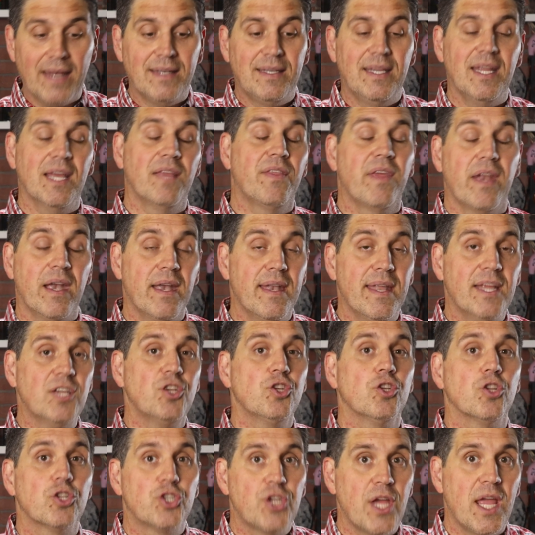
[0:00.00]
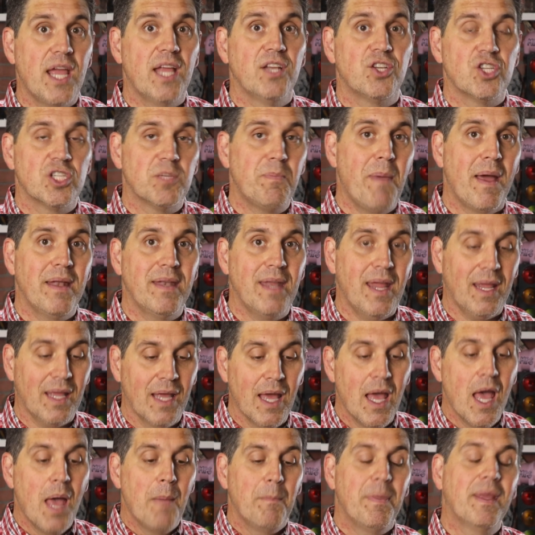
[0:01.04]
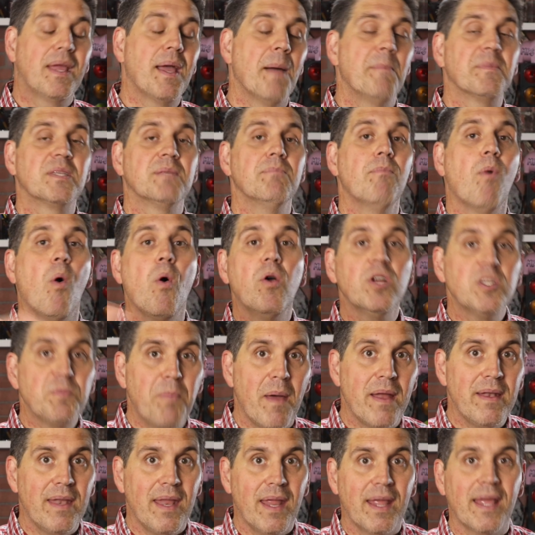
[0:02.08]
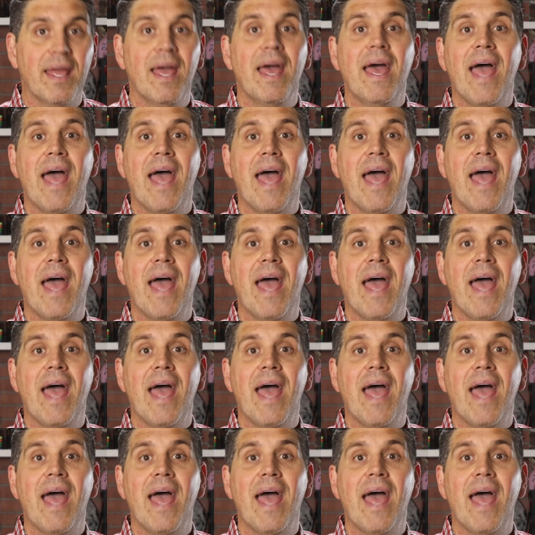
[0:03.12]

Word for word: idea that initial change in spending becomes more spending